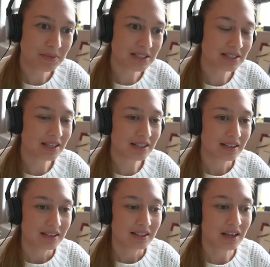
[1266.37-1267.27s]
means that,
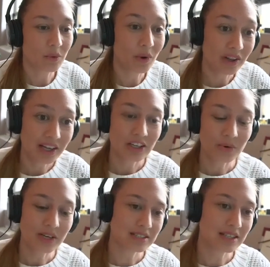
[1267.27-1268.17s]
like, while I
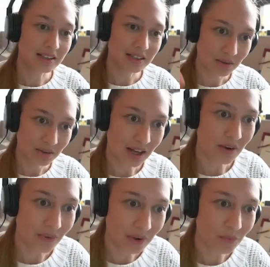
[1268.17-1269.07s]
know exactly
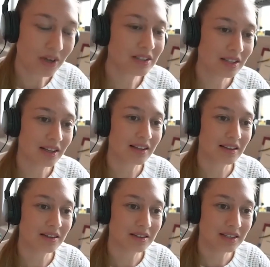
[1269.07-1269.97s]
how I want like
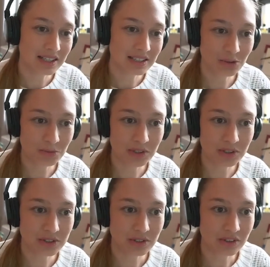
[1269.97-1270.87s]
the data
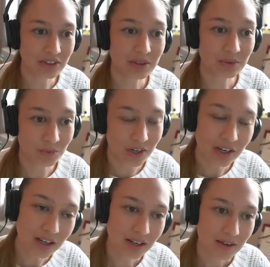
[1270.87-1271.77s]
terminal to look and
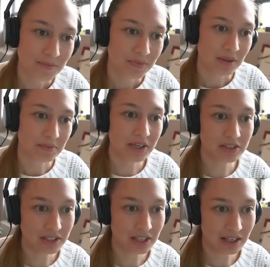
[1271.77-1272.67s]
work,
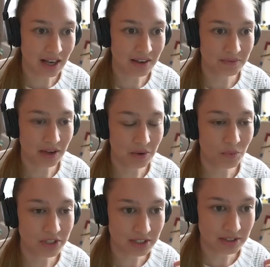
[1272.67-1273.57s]
because like I
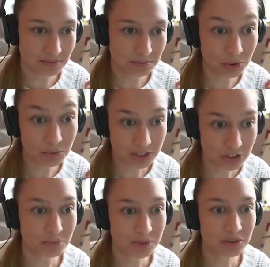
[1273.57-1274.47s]
was a Bloomberg
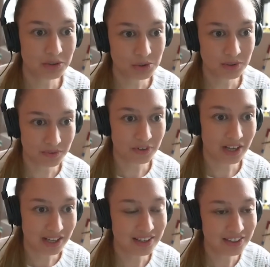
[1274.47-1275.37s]
terminal user for
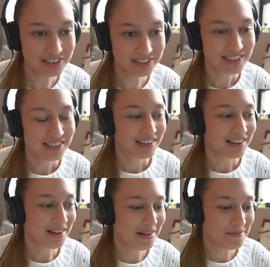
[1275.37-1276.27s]
8 years,
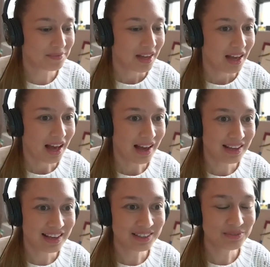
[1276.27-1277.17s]

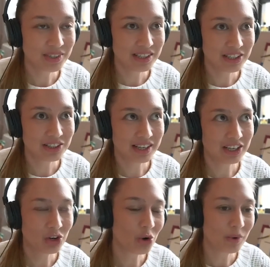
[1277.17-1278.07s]
I can't really
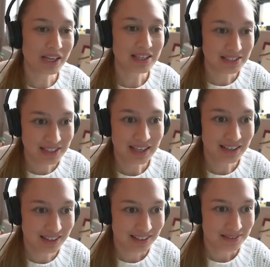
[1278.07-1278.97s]
like go in and
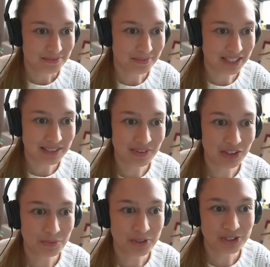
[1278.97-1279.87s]
check my
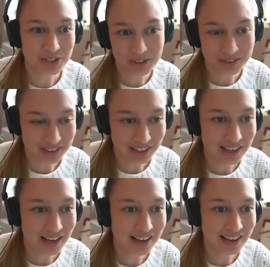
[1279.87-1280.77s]
developer's code.
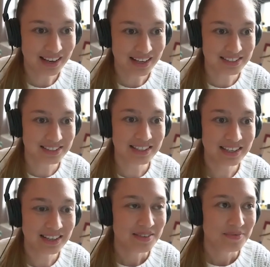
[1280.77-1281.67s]
Like I can
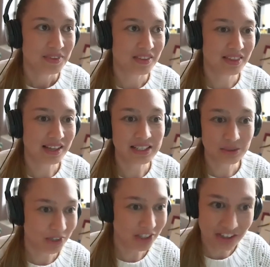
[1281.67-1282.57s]
see that
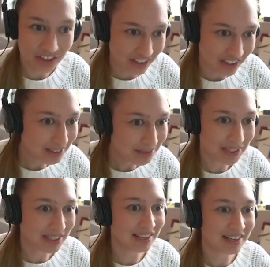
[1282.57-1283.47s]
it's working or not,
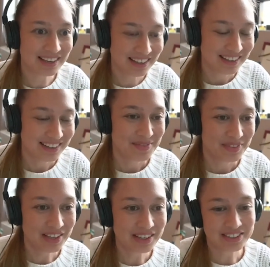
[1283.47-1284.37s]
but like,
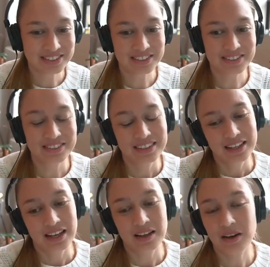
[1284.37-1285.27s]
so
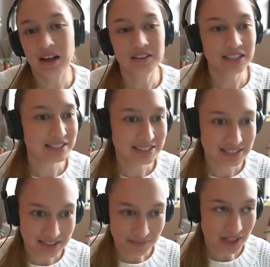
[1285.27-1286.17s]
I'll need a
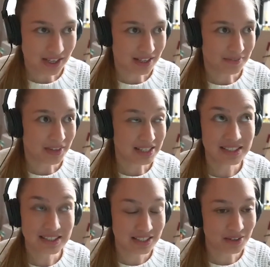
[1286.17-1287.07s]

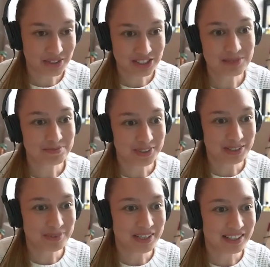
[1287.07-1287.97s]
CTO at some
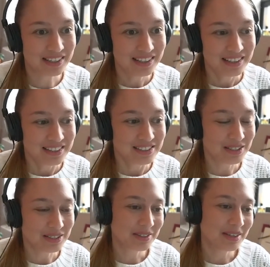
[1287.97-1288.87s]
point. But
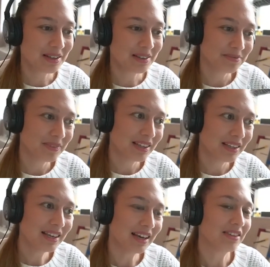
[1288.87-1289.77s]
so
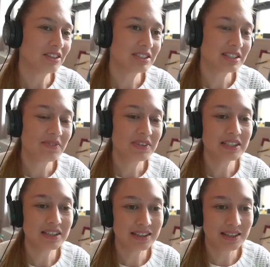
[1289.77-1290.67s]
yeah, there's
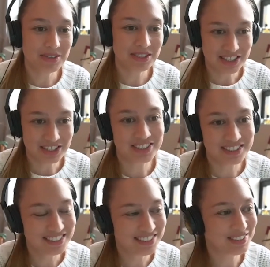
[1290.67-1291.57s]
definitely
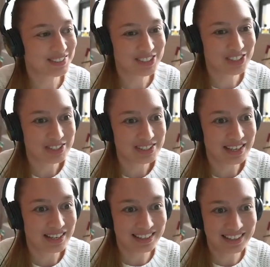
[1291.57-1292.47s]
limitations to just
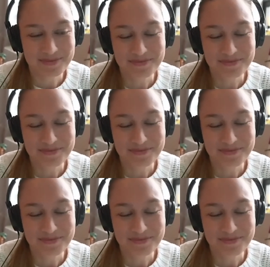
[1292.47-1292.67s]
like